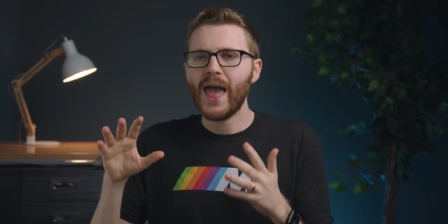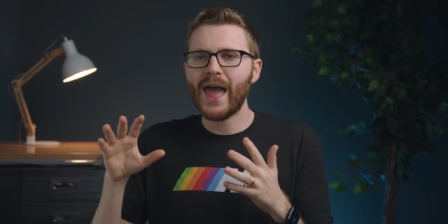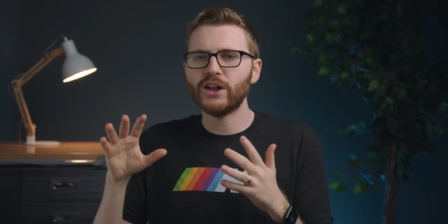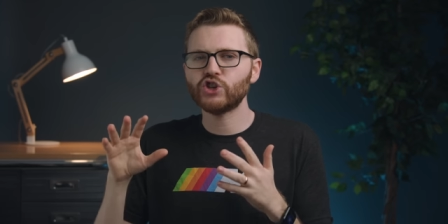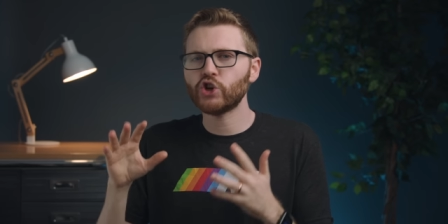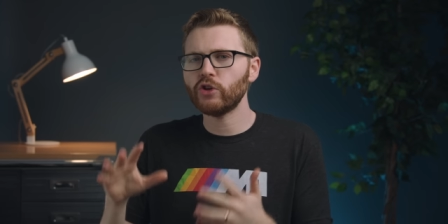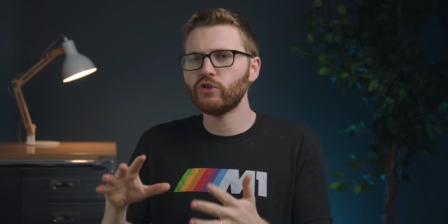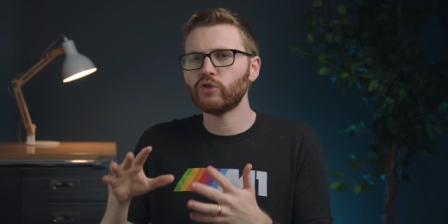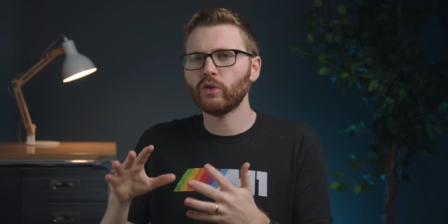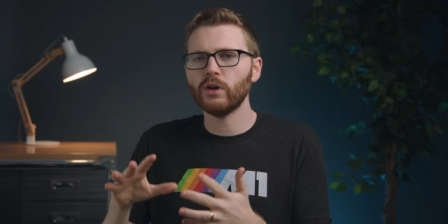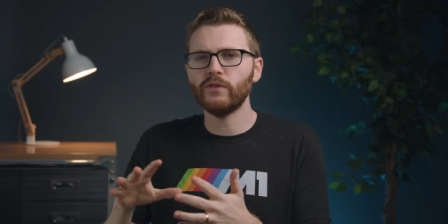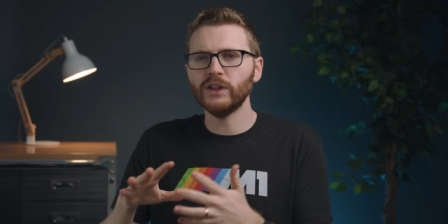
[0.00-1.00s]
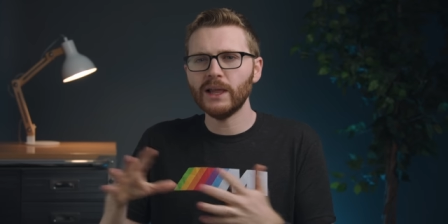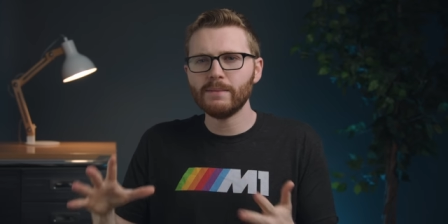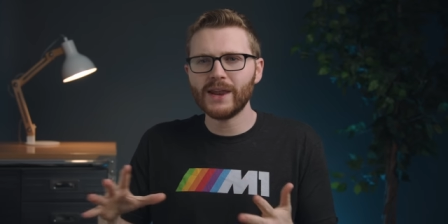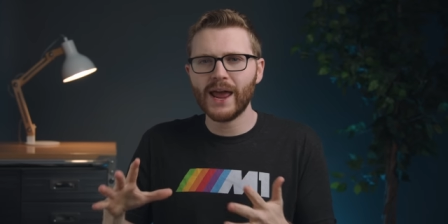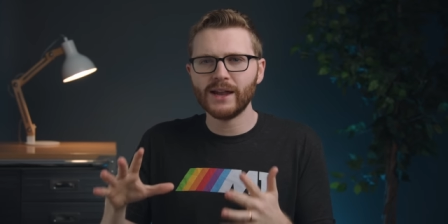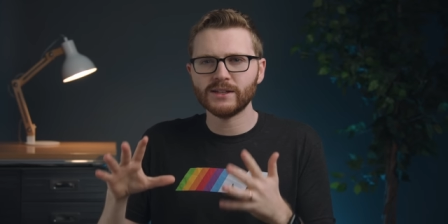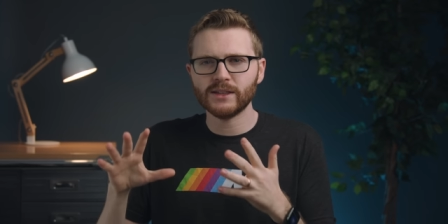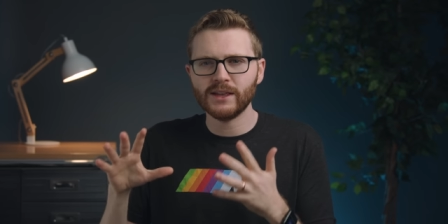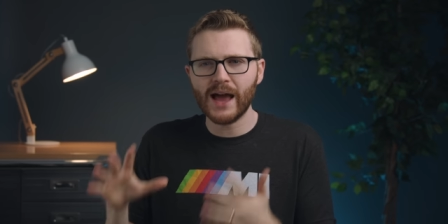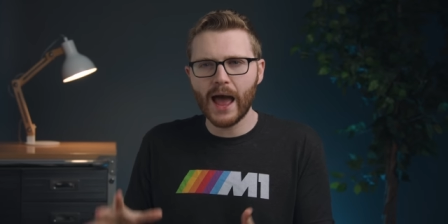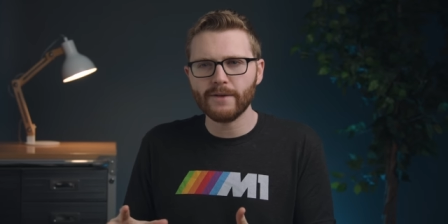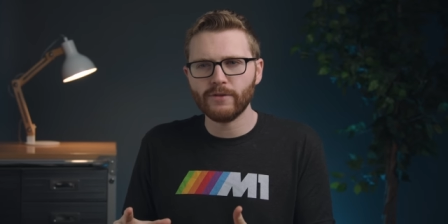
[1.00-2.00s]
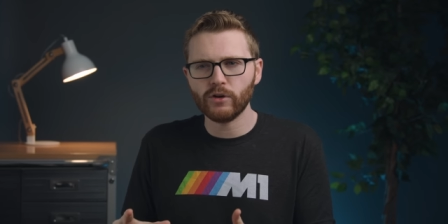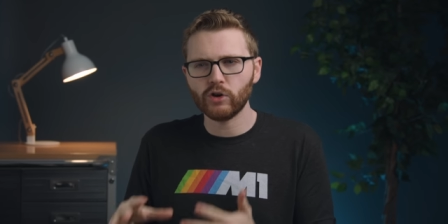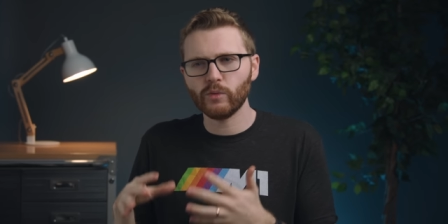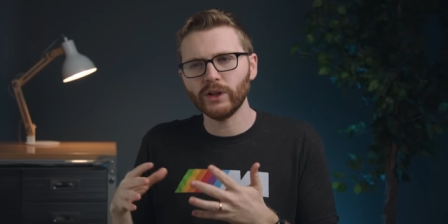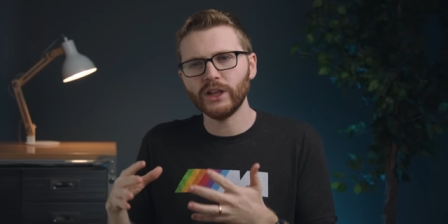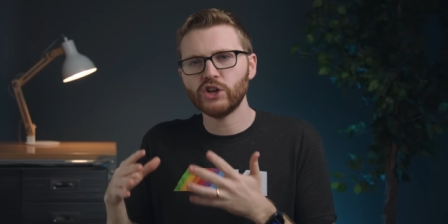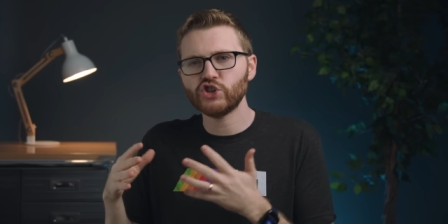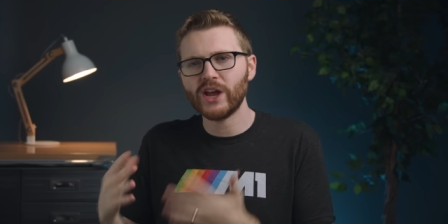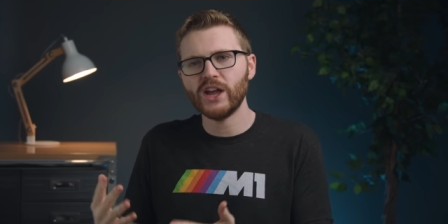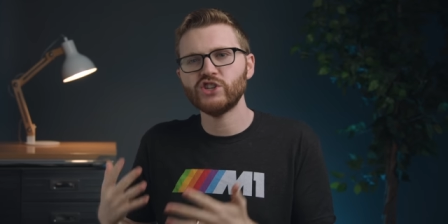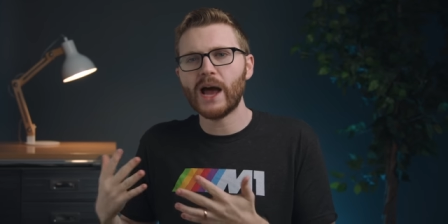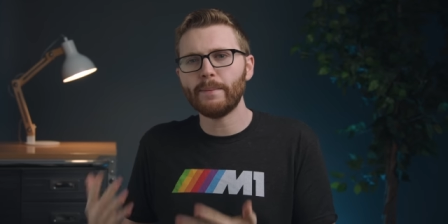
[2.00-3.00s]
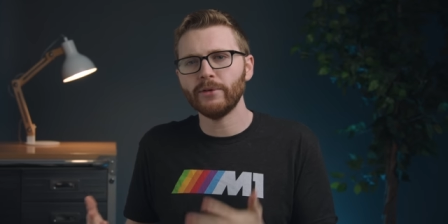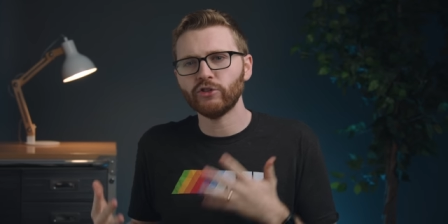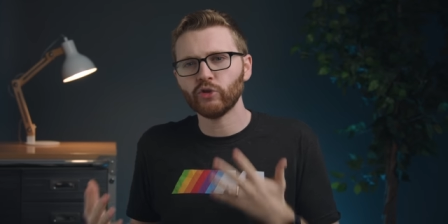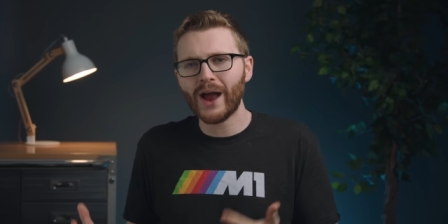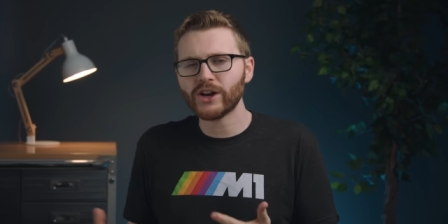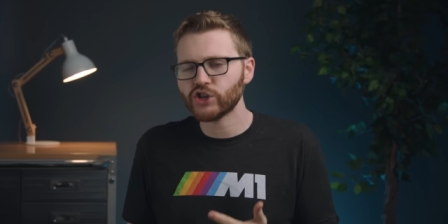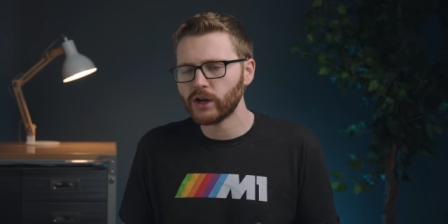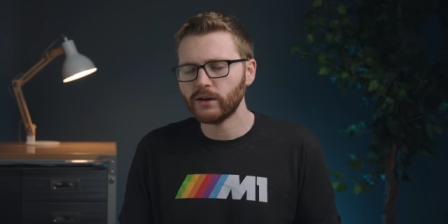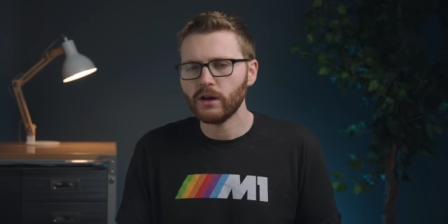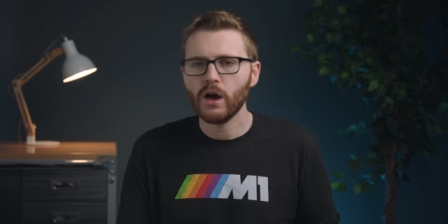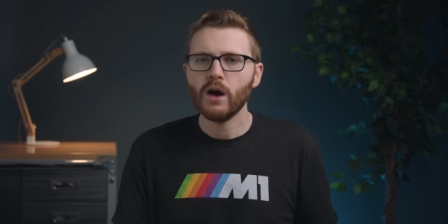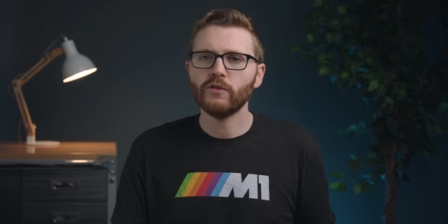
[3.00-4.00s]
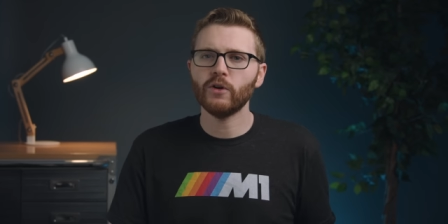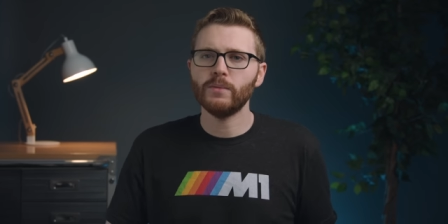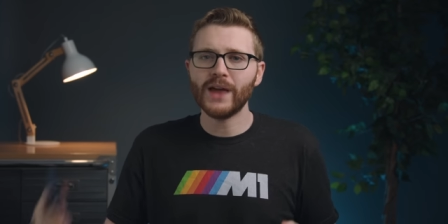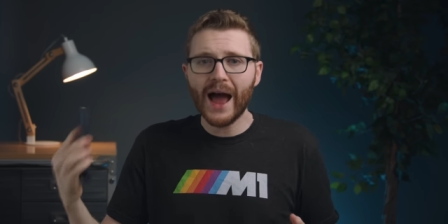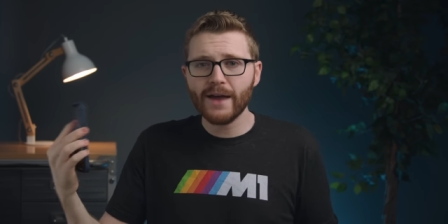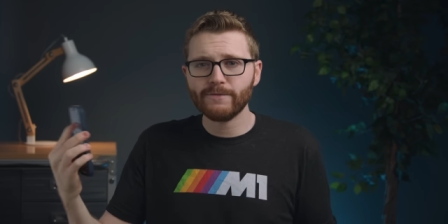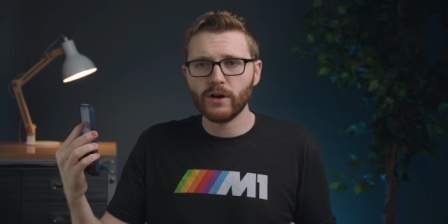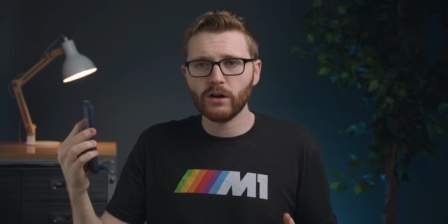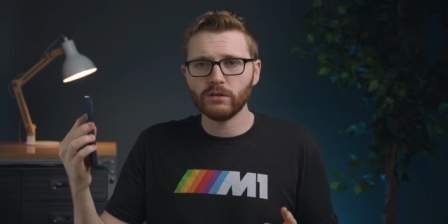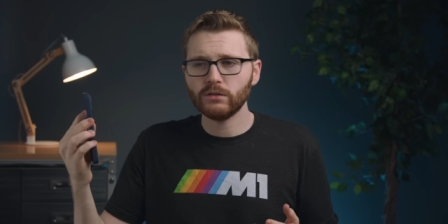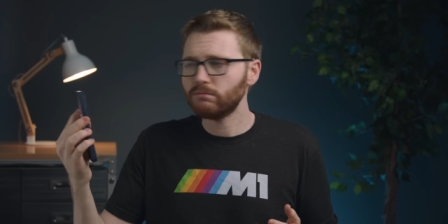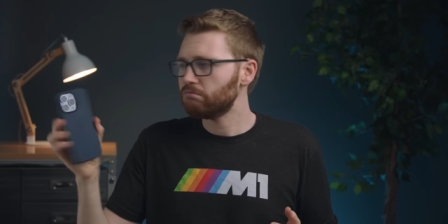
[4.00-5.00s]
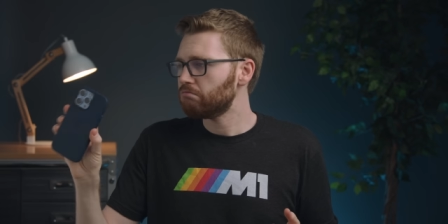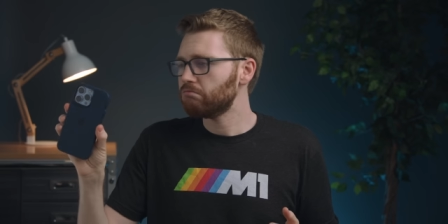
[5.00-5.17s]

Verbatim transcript: and should sort of eliminate the iPhone and really change Apple's direction from the iPhone